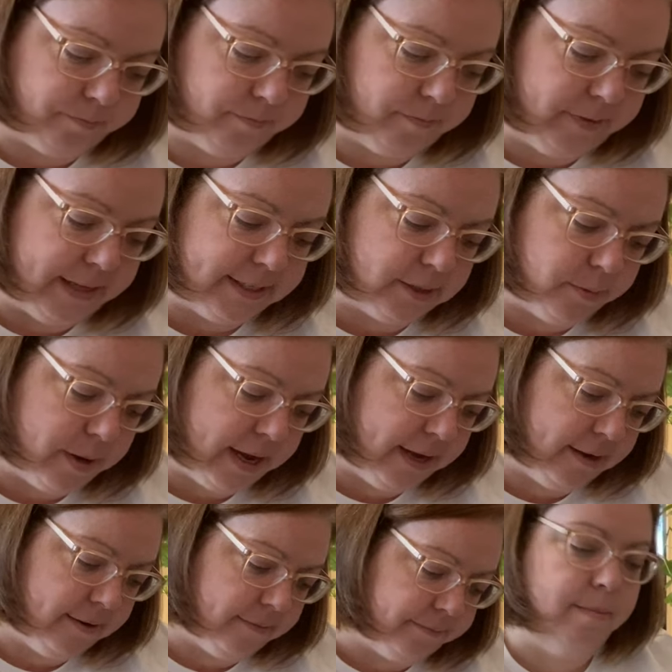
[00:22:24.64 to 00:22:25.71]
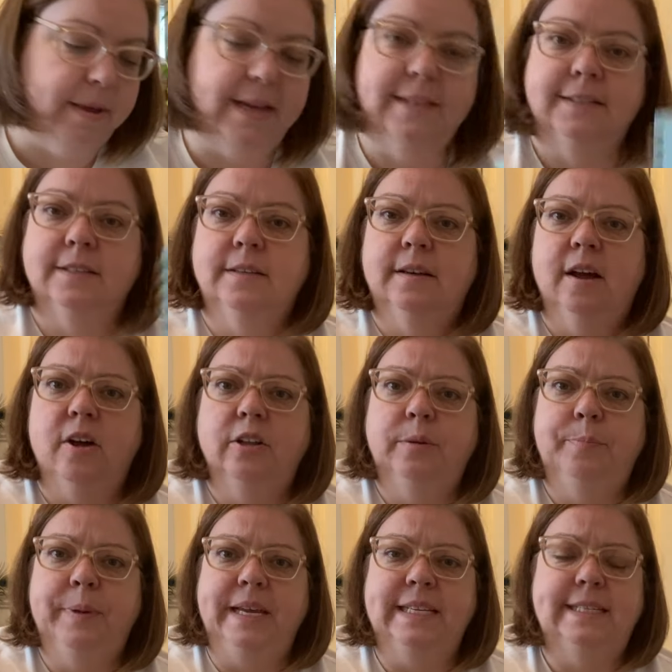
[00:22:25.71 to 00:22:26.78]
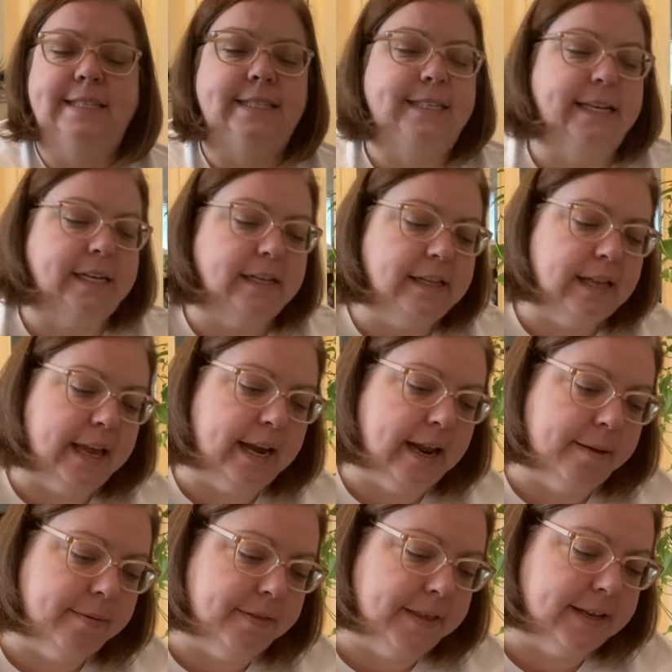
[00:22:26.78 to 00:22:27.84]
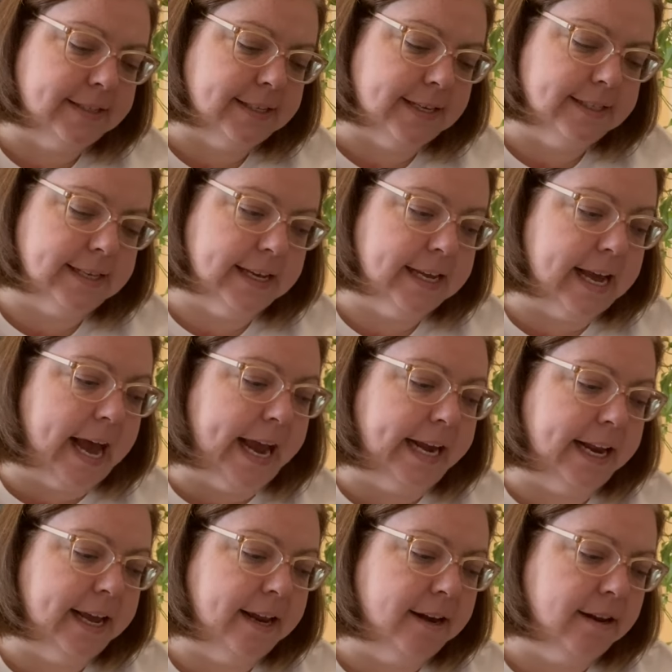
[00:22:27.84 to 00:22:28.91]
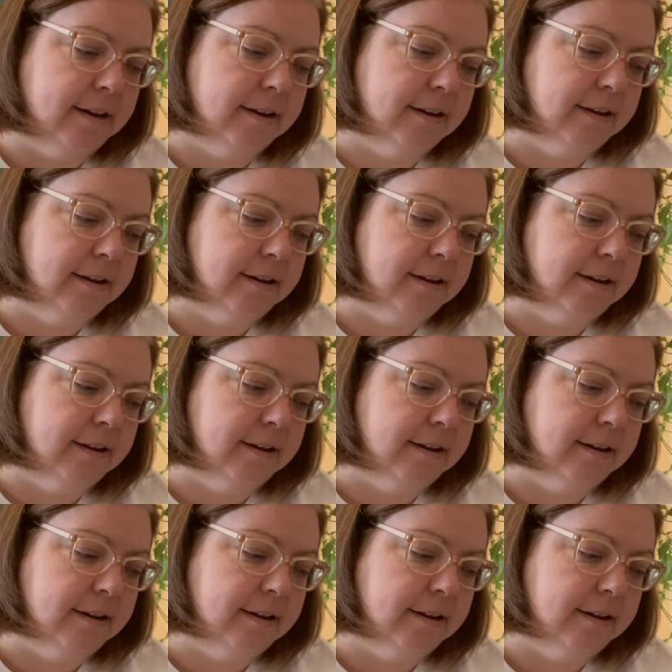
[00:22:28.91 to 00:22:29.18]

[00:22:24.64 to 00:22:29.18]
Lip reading: This one is called Be Still, and this is a guided